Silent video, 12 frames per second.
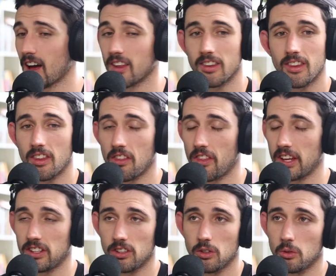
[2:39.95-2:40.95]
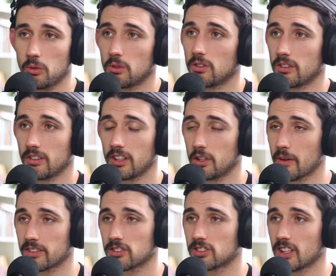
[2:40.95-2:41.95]
they do
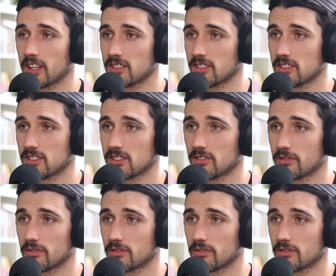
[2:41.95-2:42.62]
exercises